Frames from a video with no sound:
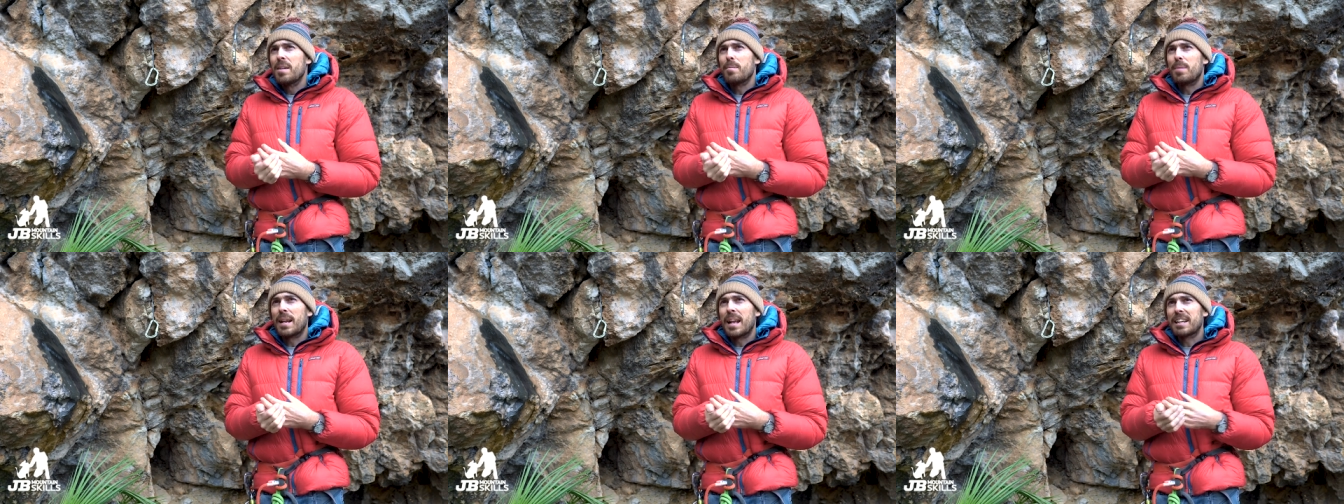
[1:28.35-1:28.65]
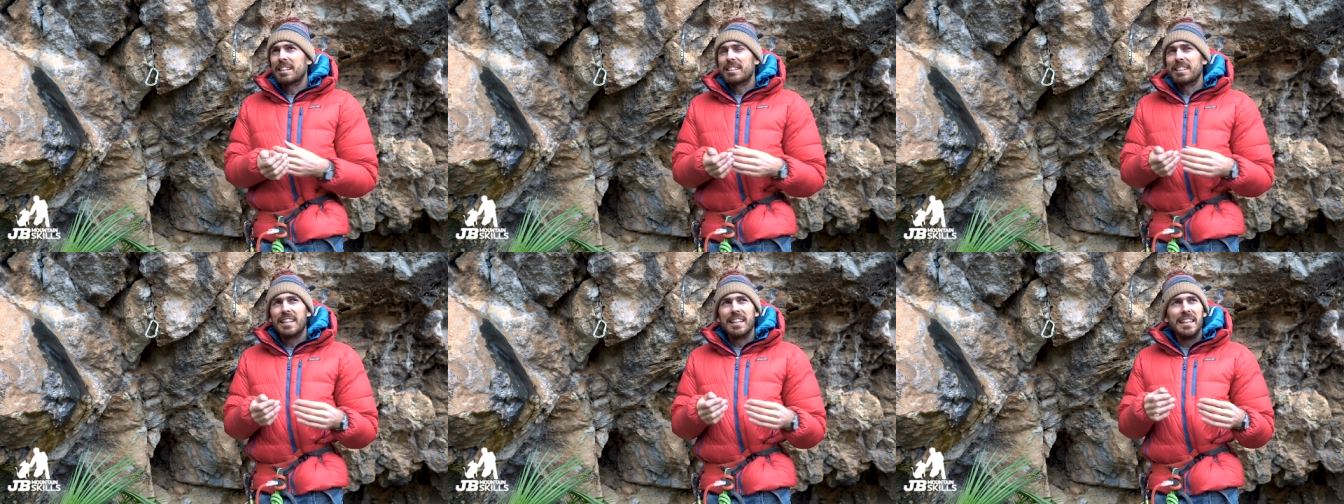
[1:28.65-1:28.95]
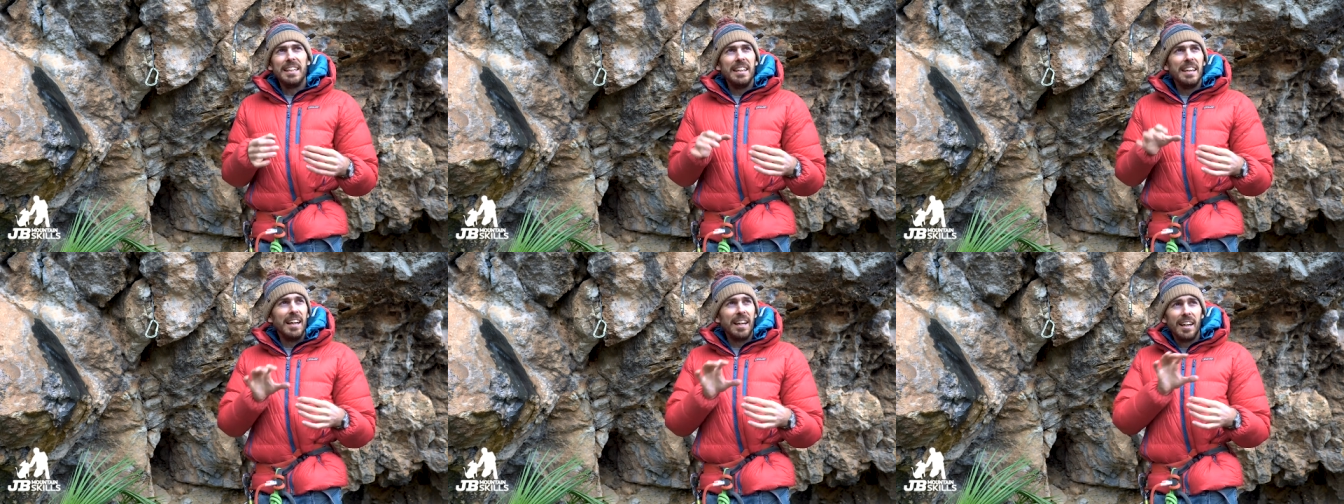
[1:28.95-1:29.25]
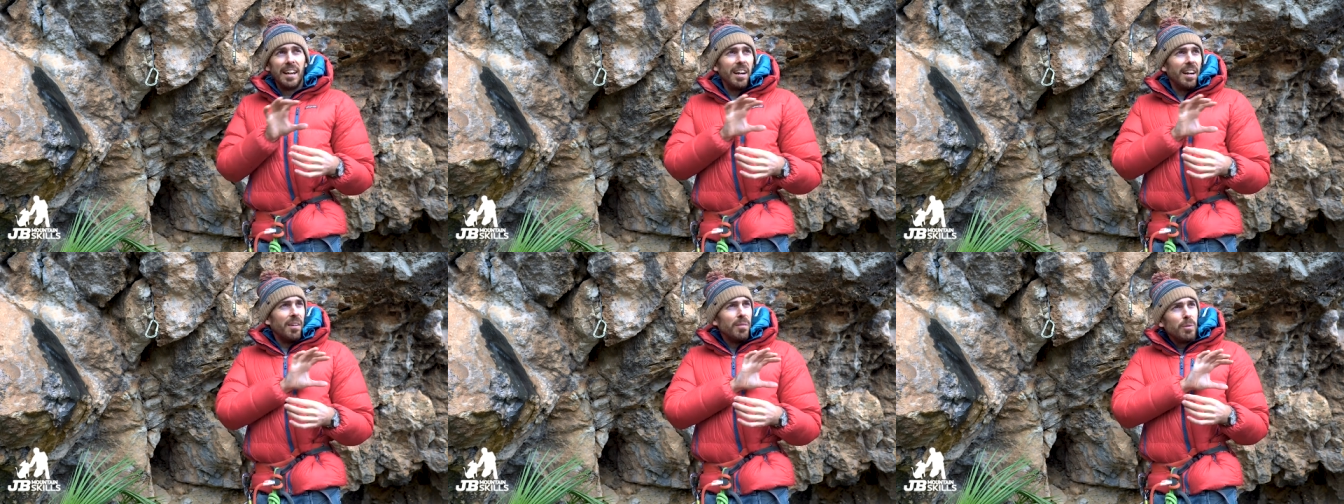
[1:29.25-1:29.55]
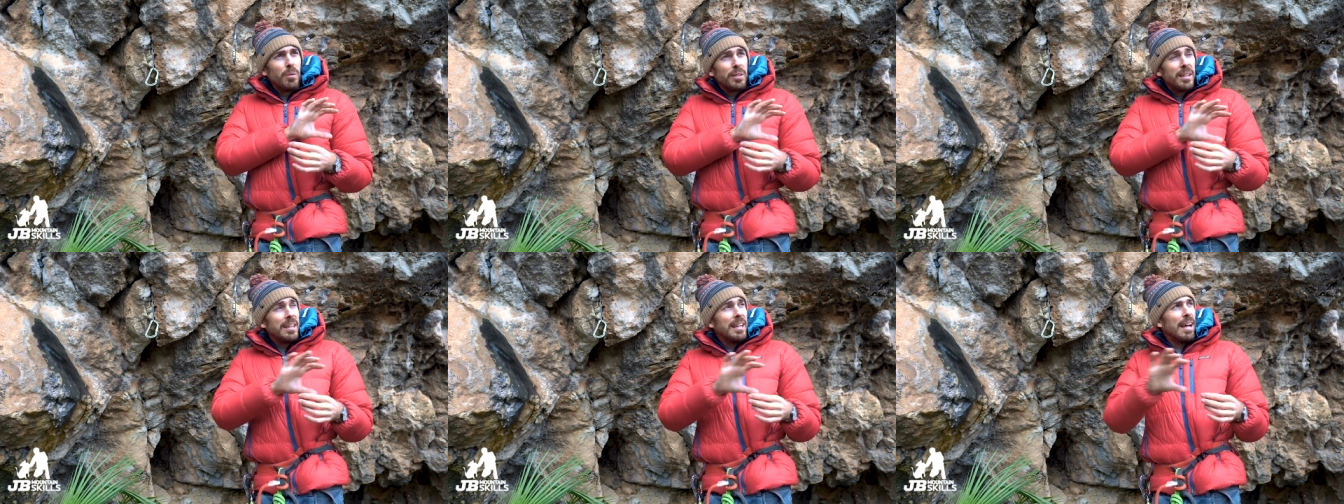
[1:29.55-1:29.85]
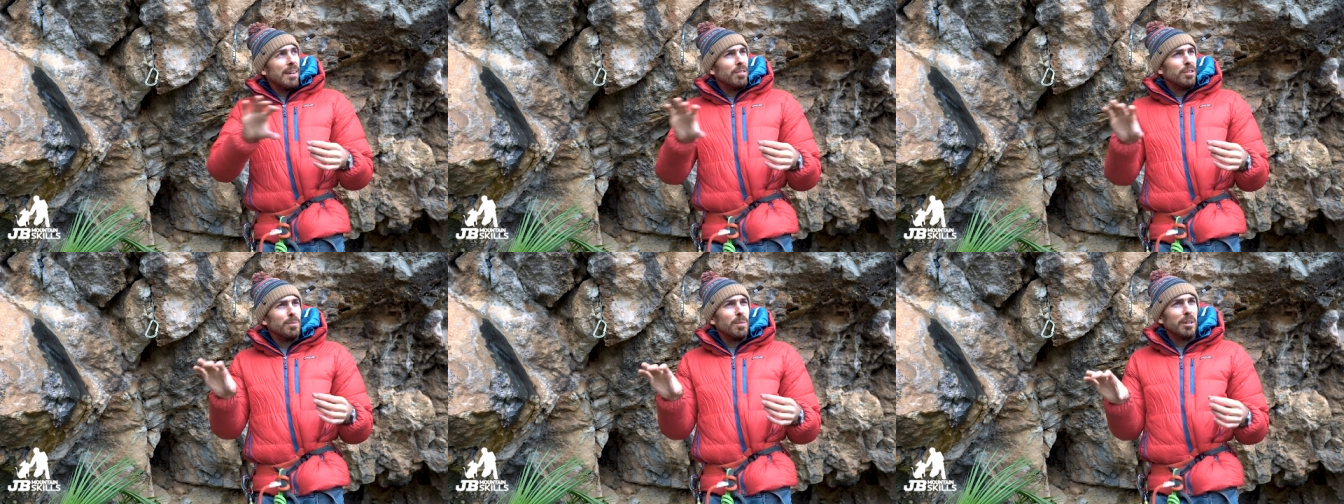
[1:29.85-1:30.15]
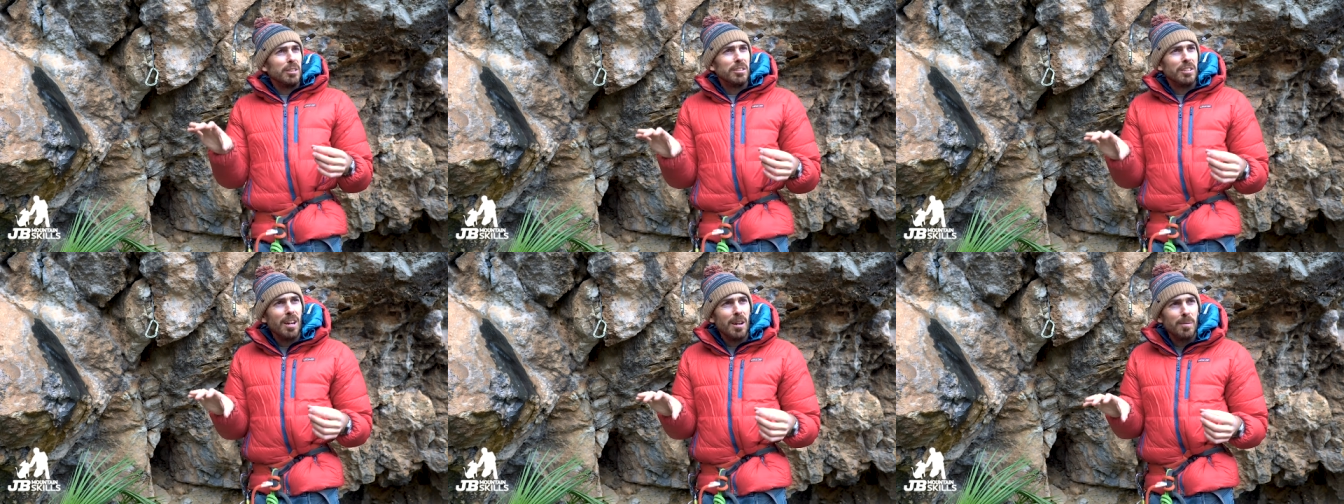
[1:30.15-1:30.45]
but actually I didn't have as
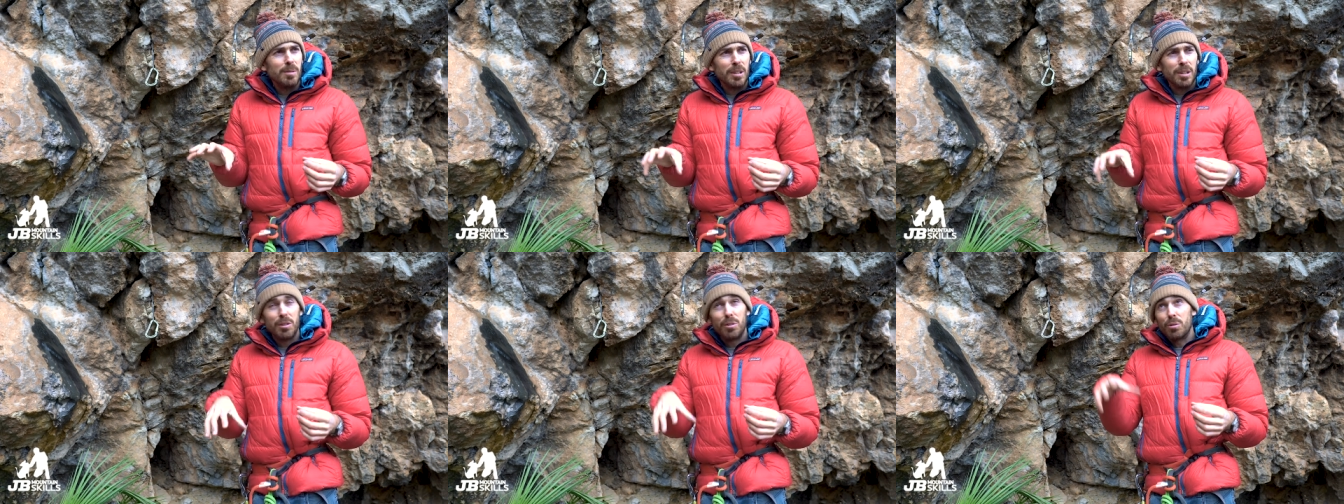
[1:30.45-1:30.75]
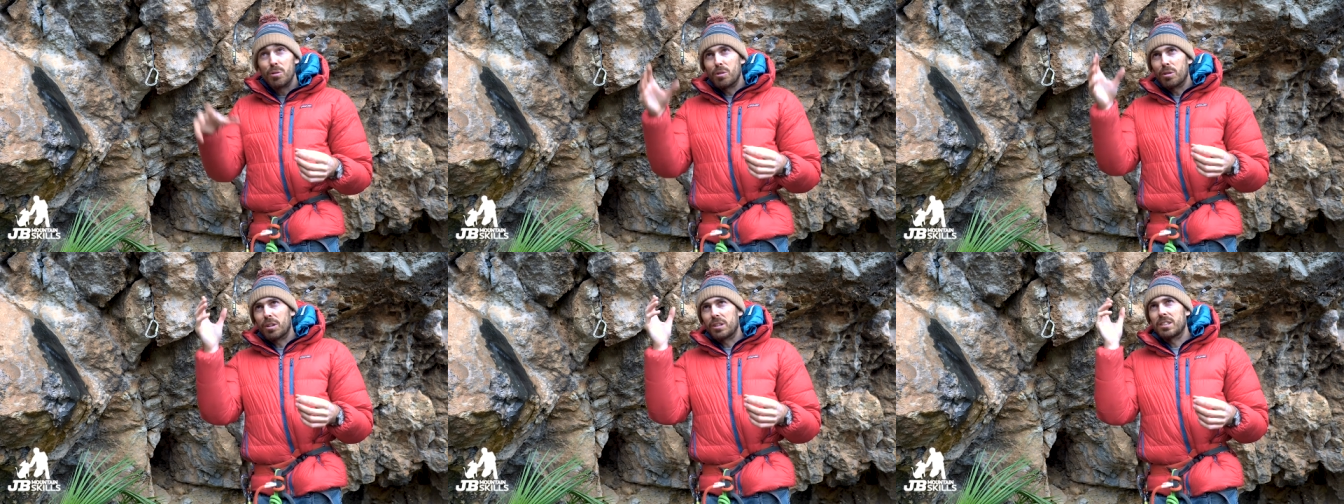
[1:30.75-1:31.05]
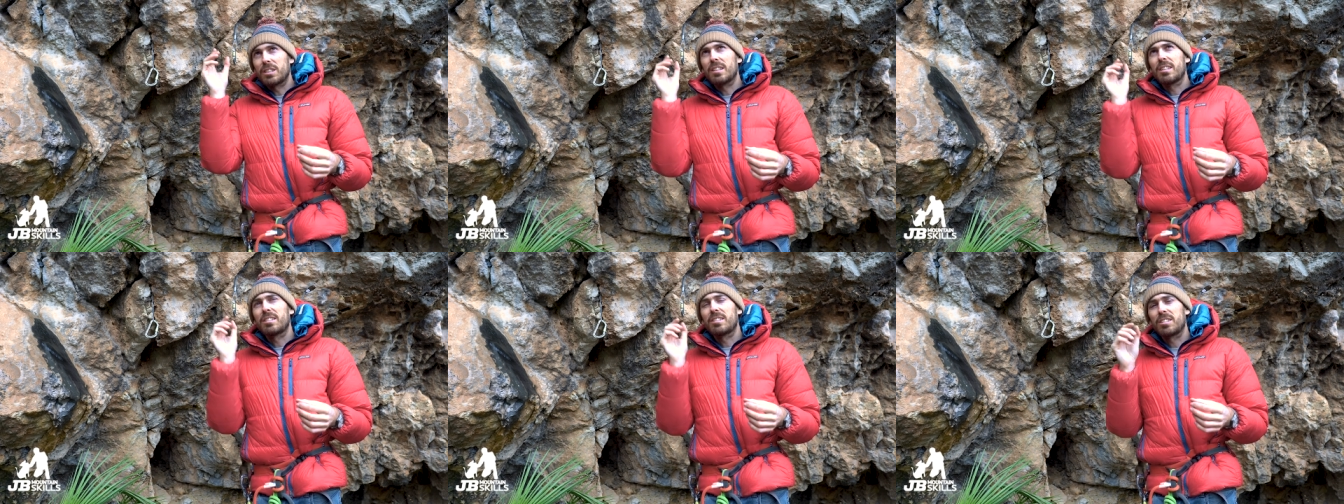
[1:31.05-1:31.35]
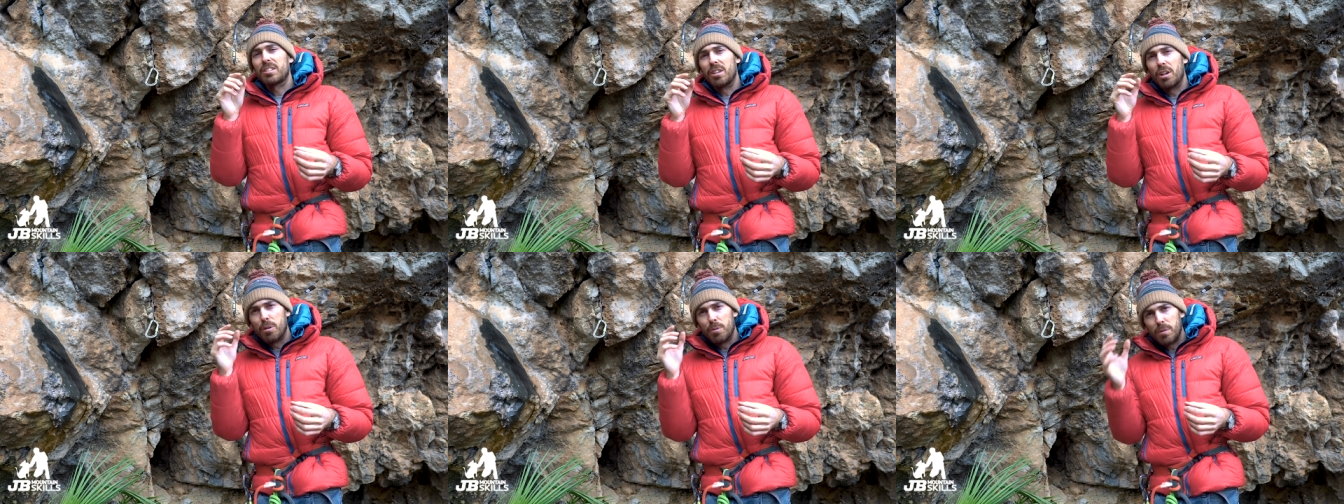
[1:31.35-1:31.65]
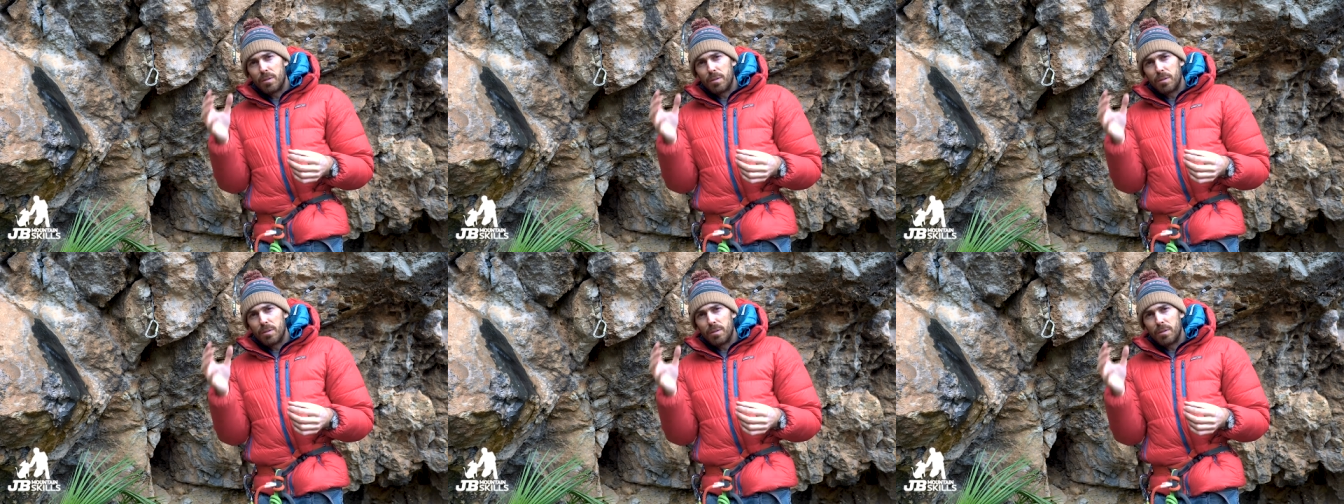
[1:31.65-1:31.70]
much time as I thought because of this snow.